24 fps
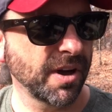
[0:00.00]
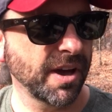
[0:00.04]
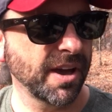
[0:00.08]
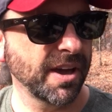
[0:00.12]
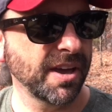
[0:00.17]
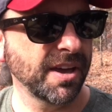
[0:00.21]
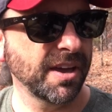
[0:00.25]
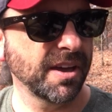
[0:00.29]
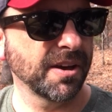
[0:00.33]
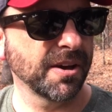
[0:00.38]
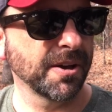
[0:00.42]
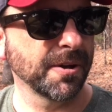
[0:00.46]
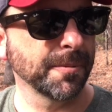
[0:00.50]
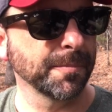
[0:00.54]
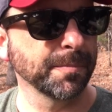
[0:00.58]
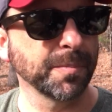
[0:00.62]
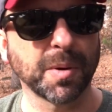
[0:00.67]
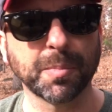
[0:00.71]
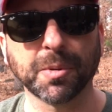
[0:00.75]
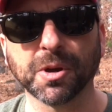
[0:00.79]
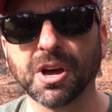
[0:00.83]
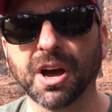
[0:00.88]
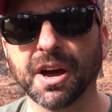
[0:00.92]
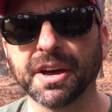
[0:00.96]
I'm
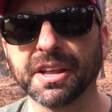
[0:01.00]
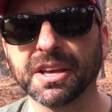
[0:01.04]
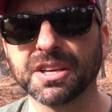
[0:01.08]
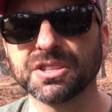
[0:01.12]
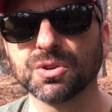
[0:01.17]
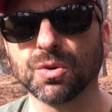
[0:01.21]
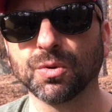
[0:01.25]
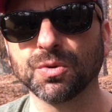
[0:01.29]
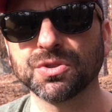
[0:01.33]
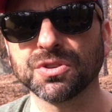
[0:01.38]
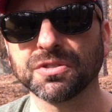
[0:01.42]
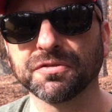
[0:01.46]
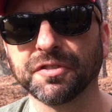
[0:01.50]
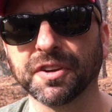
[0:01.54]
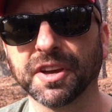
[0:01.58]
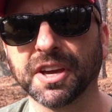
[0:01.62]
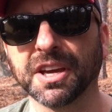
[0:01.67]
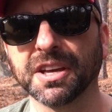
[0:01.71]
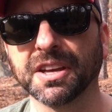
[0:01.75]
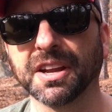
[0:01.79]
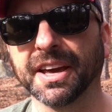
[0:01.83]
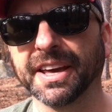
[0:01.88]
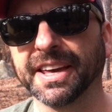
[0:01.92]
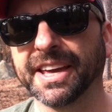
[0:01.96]
a Kydex holster
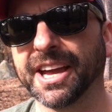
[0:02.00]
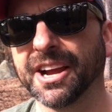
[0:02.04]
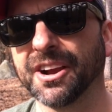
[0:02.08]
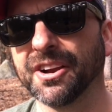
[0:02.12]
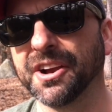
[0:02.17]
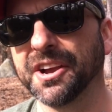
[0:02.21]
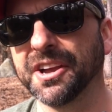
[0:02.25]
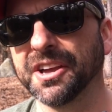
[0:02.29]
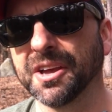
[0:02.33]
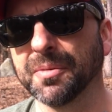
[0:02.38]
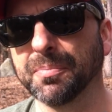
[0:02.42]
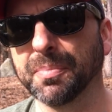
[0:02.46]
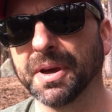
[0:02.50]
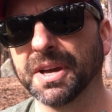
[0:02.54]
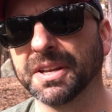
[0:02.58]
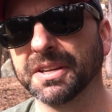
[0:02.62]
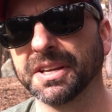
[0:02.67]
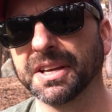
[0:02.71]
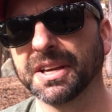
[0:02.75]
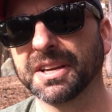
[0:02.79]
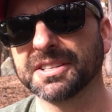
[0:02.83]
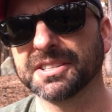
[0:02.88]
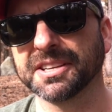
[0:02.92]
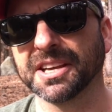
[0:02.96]
fan. I carry
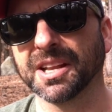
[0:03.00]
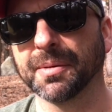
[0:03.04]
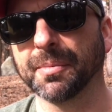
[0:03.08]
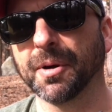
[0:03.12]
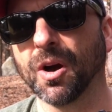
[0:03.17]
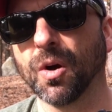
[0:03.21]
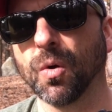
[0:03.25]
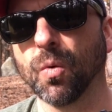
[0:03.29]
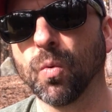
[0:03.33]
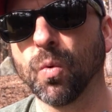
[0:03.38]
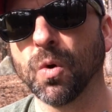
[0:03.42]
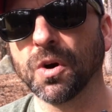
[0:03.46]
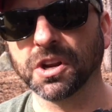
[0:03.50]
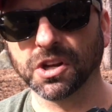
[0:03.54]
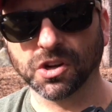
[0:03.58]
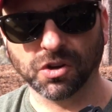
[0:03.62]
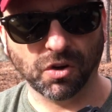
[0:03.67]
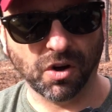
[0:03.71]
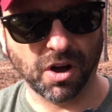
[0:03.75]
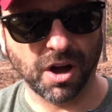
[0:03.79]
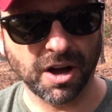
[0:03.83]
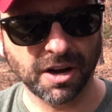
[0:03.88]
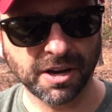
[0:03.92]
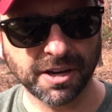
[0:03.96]
Appendix at about 1
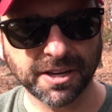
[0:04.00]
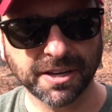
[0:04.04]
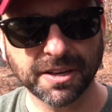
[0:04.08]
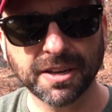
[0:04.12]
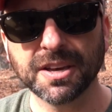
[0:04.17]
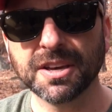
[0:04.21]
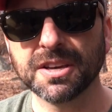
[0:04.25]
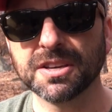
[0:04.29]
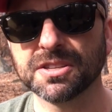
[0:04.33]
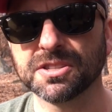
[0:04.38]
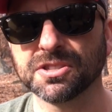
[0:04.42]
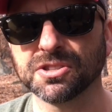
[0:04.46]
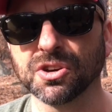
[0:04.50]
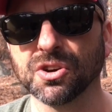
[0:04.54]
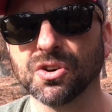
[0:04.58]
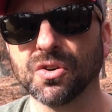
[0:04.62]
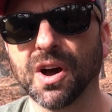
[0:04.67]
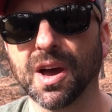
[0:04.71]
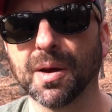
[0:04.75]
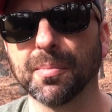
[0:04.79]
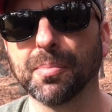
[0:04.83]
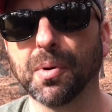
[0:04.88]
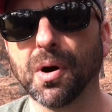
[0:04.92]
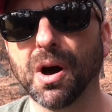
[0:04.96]
o'clock. So
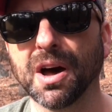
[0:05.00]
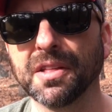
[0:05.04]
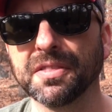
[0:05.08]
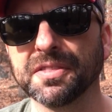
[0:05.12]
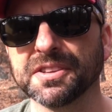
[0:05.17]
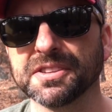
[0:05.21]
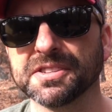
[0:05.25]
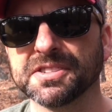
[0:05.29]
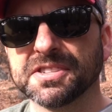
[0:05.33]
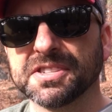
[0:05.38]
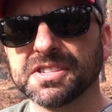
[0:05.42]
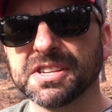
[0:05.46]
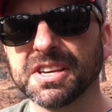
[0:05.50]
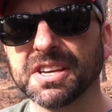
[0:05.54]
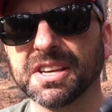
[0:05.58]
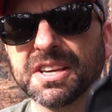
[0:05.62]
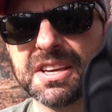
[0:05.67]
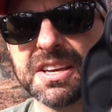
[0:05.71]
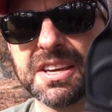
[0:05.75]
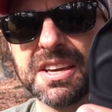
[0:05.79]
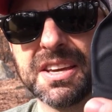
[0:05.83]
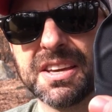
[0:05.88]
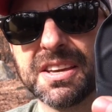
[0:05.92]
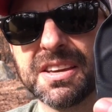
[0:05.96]
I bought the
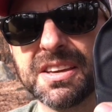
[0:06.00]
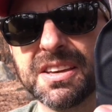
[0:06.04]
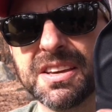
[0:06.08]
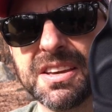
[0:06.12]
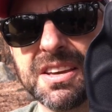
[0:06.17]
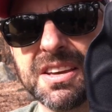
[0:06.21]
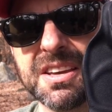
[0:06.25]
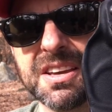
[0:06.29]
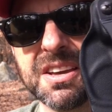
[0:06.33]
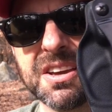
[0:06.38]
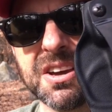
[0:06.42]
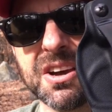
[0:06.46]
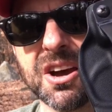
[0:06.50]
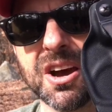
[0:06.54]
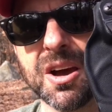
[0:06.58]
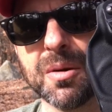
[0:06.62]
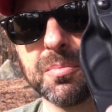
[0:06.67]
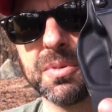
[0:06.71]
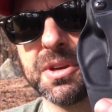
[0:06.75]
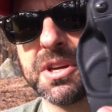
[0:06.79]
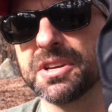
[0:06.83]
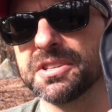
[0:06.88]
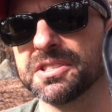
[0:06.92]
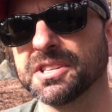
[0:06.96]
Sig
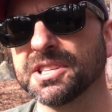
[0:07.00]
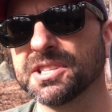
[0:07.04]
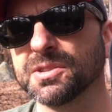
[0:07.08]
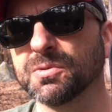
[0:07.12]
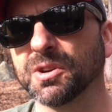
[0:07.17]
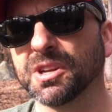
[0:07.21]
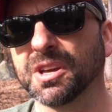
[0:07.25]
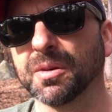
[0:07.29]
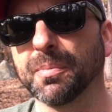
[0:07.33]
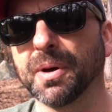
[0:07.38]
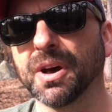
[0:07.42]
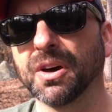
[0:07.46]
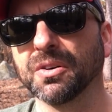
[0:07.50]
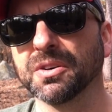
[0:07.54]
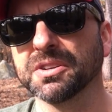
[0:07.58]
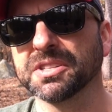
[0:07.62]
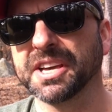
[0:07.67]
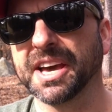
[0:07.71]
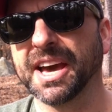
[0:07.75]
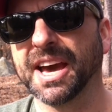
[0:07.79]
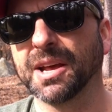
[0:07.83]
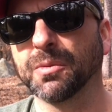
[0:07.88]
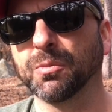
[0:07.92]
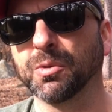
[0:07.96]
because this is what Cabela's
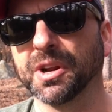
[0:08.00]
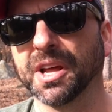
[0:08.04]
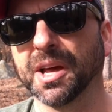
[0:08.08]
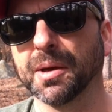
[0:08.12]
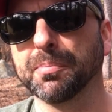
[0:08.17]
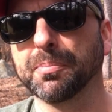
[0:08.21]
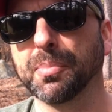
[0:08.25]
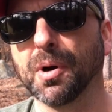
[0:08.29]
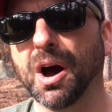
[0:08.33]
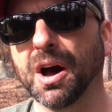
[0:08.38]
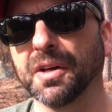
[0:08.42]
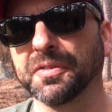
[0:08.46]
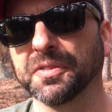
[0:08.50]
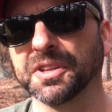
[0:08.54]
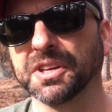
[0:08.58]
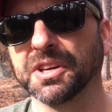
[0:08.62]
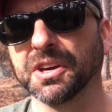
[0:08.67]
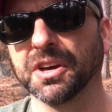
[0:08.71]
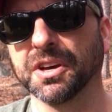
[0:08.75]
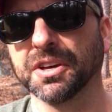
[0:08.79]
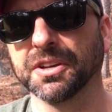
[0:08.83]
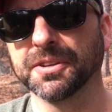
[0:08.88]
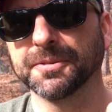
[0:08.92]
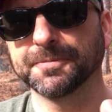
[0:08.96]
had when I bought the
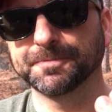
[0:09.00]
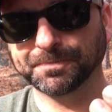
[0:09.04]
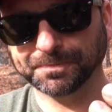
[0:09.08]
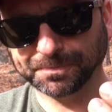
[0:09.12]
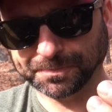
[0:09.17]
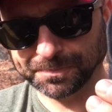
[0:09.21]
gun.